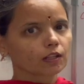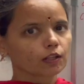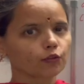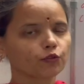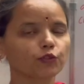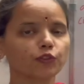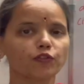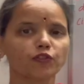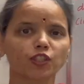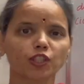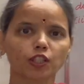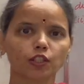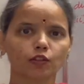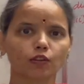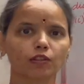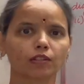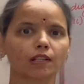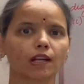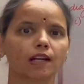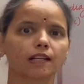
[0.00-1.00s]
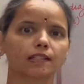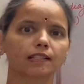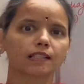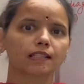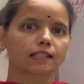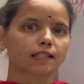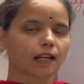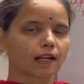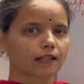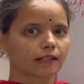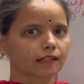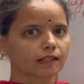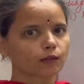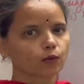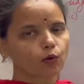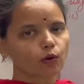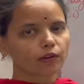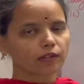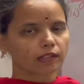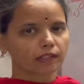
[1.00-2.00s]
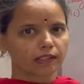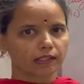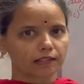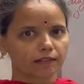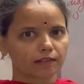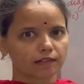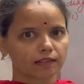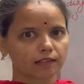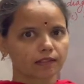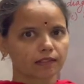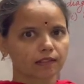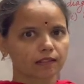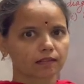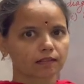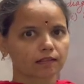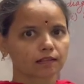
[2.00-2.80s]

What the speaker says: Revision on understanding quadrilaterals.